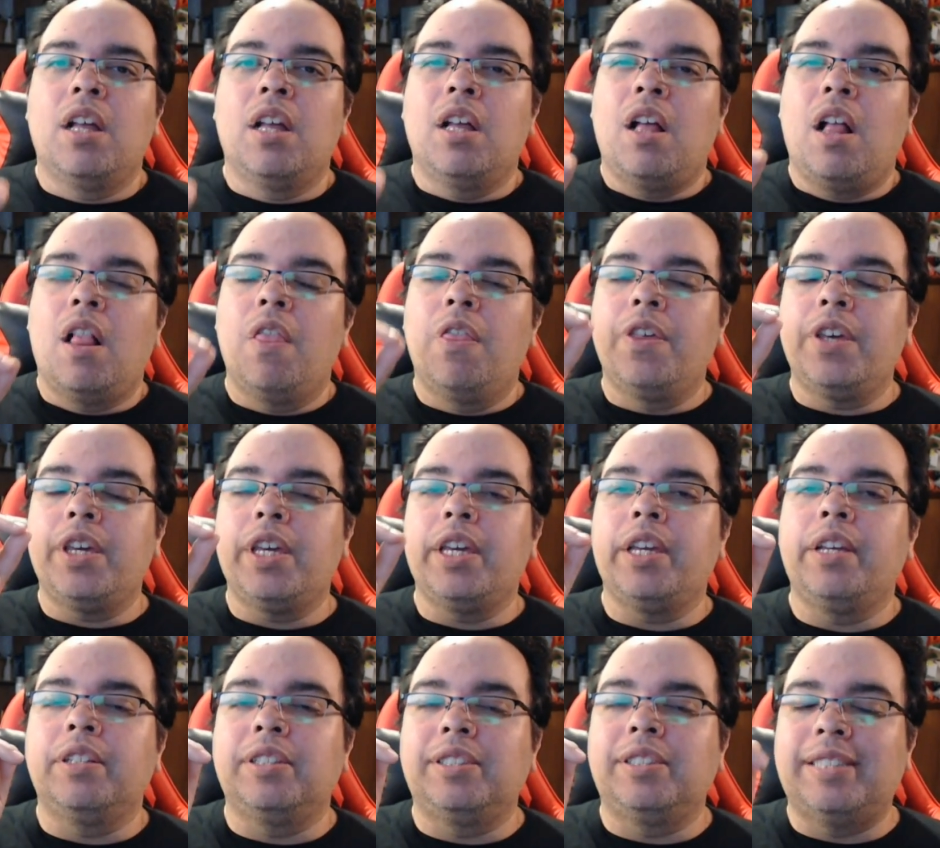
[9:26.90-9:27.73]

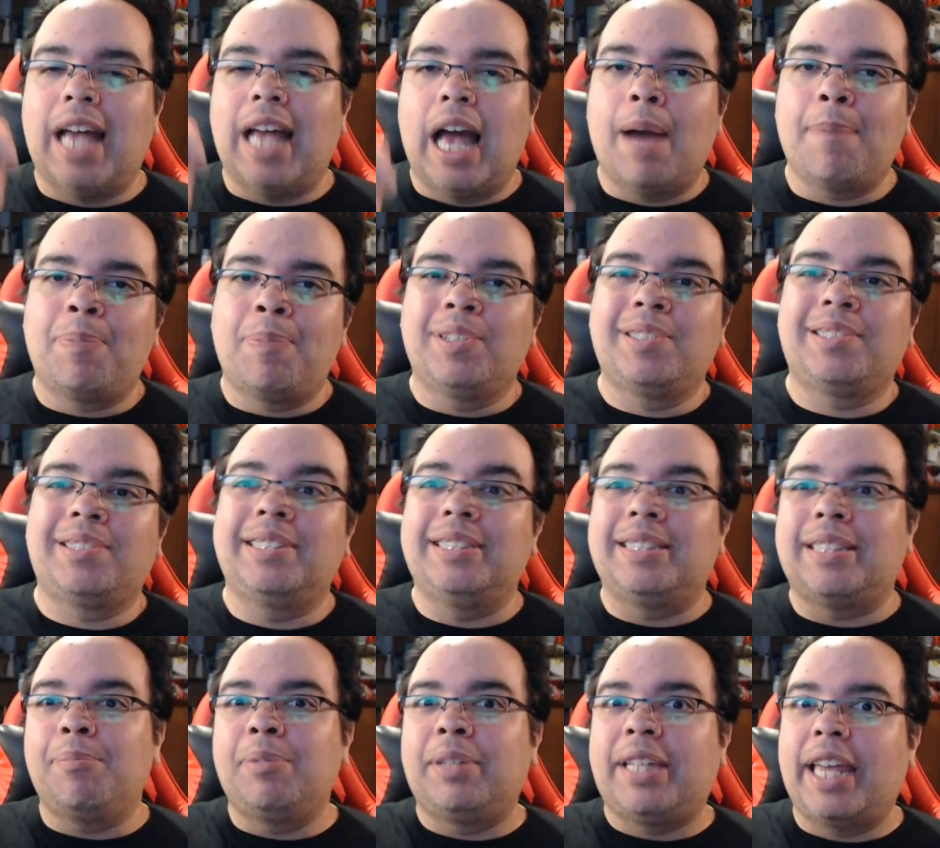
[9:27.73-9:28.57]
the Zapper
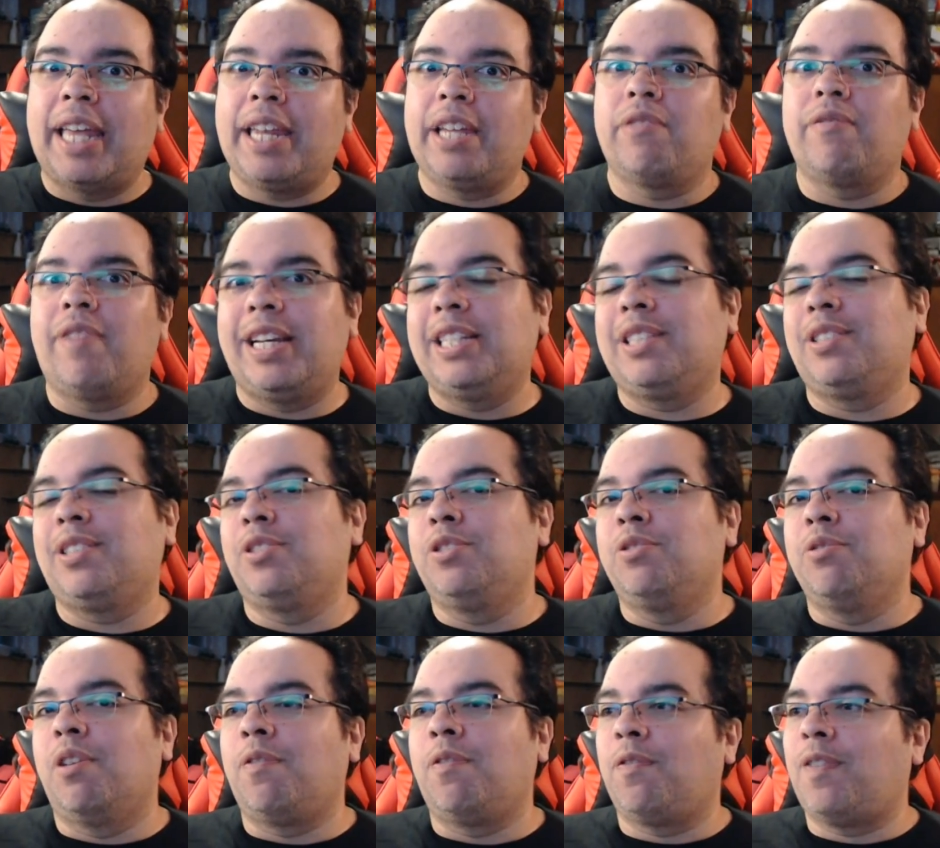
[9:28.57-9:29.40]
since I'm getting ready to
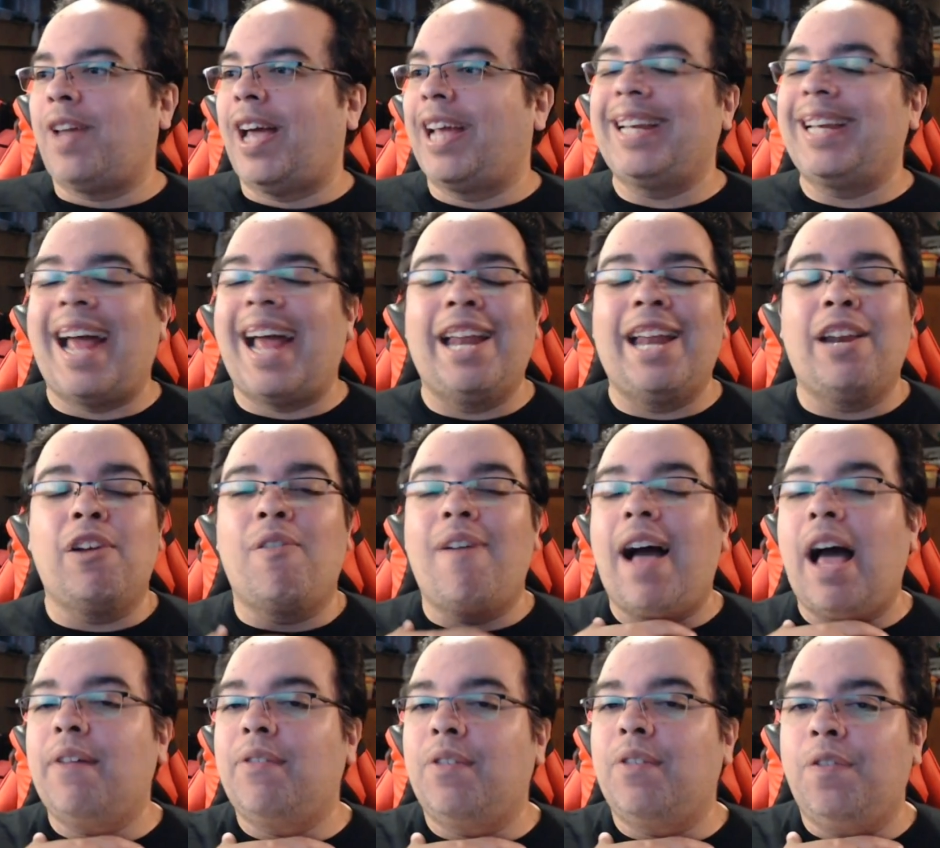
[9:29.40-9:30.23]
do a flight. I
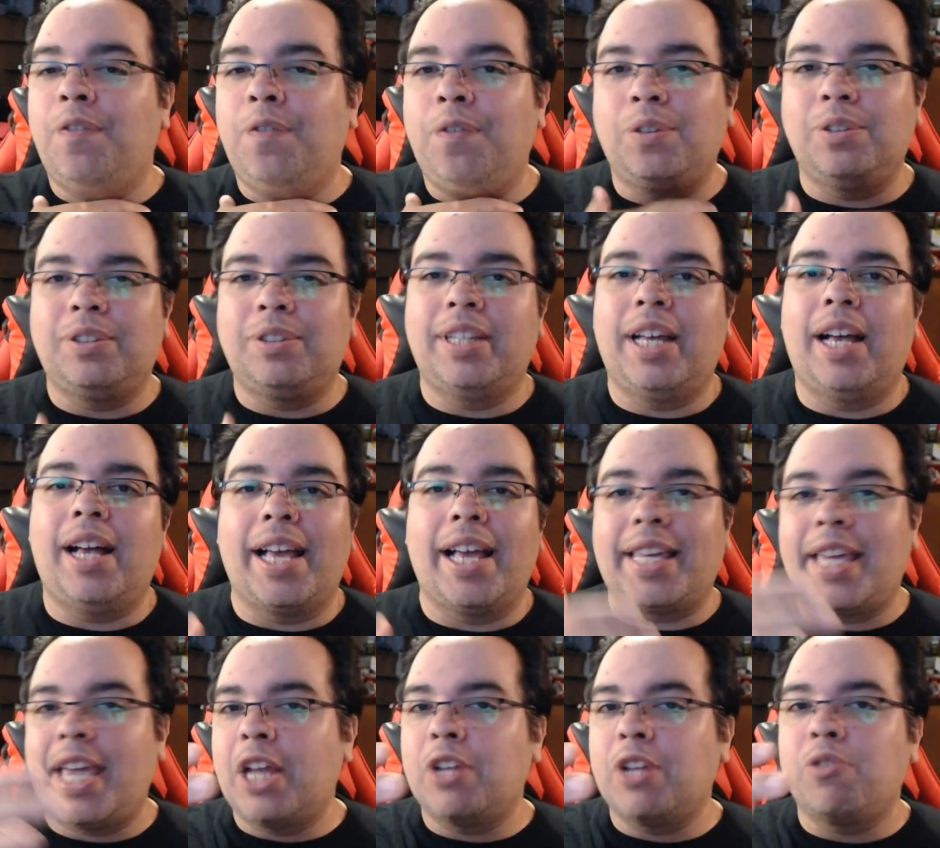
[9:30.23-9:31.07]
don't have a full test. I
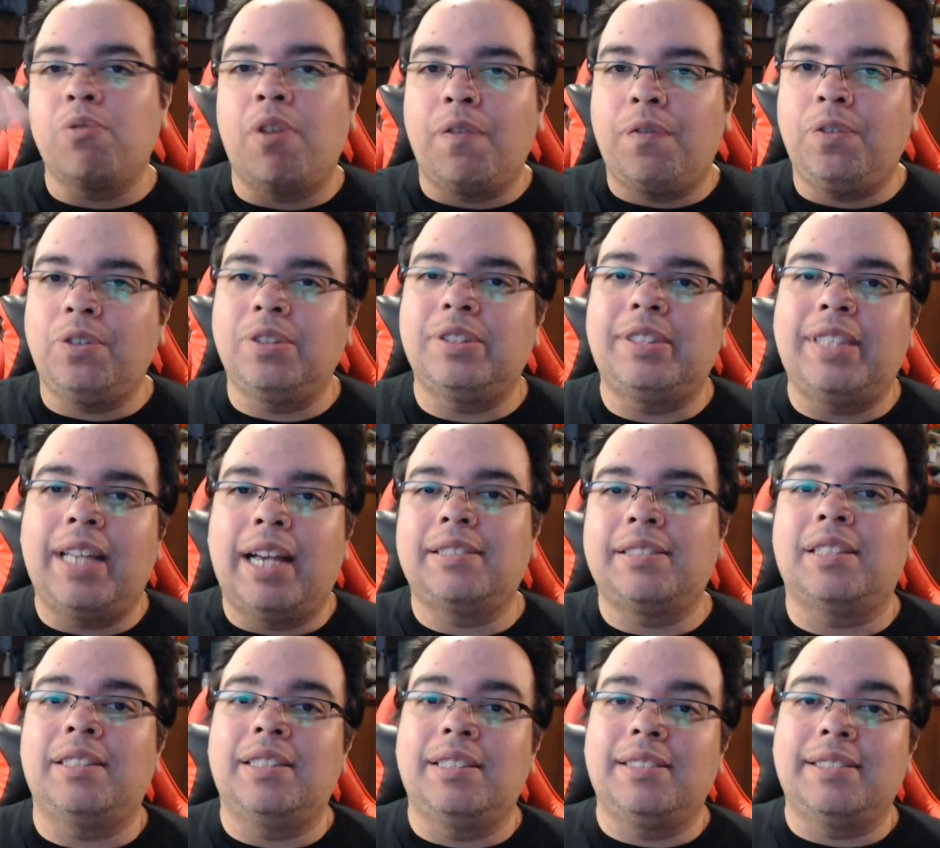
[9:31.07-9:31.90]
can't do a full
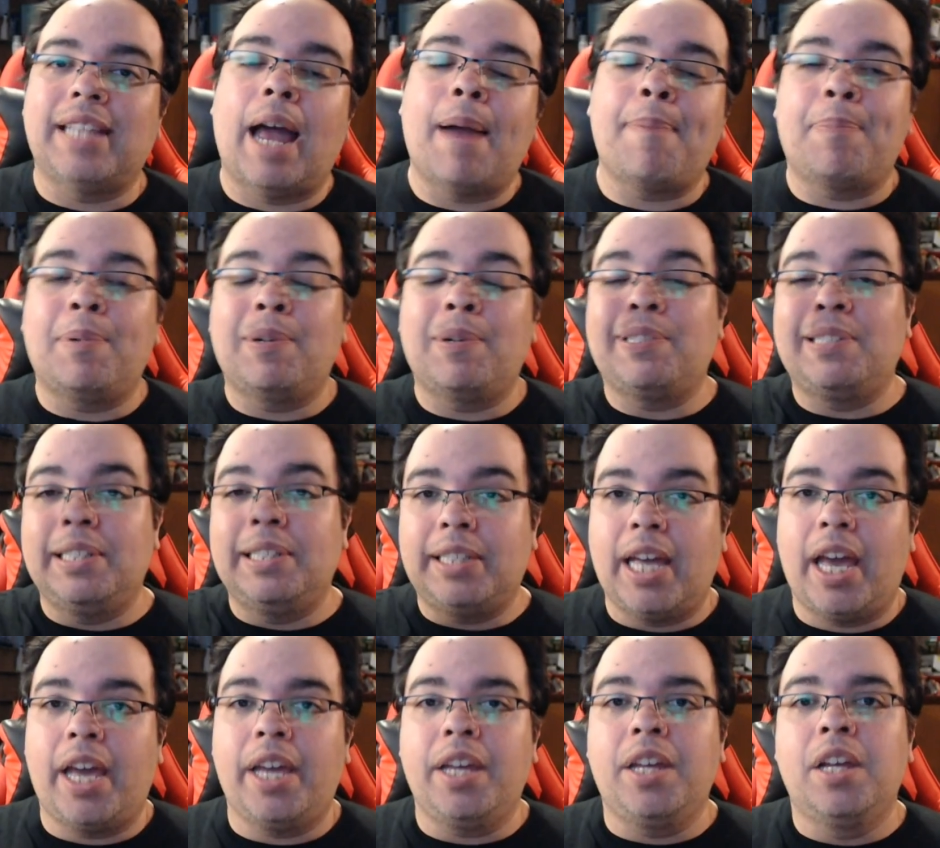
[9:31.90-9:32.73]
test on the Zapper
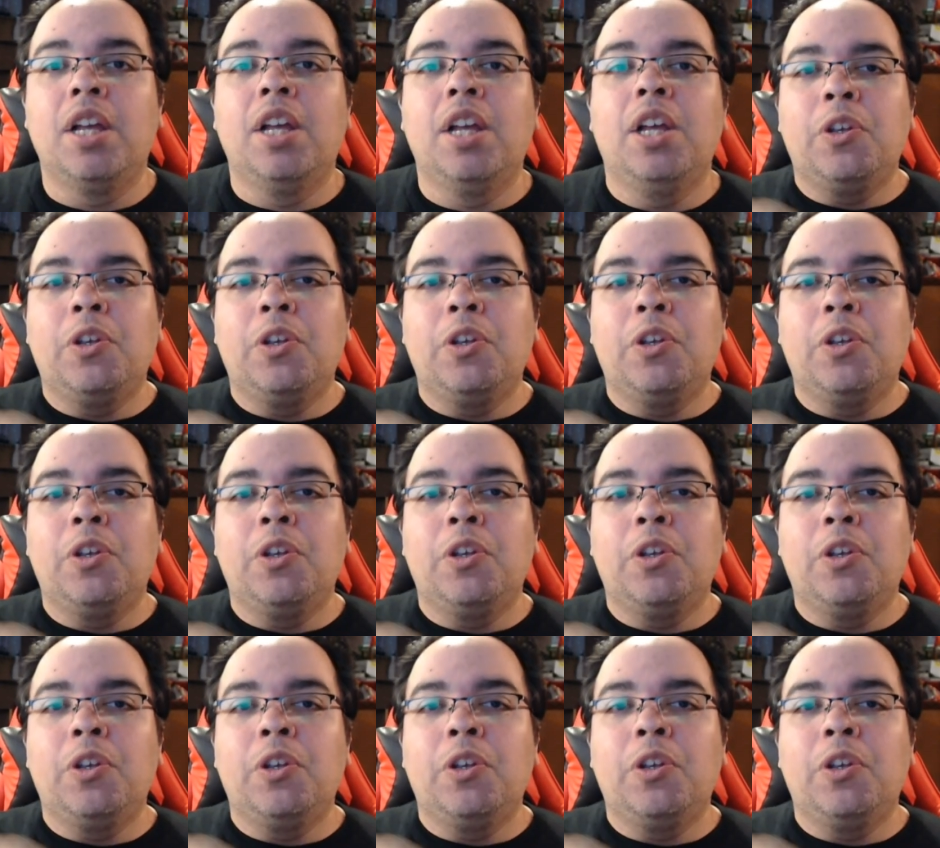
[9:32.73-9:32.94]
today.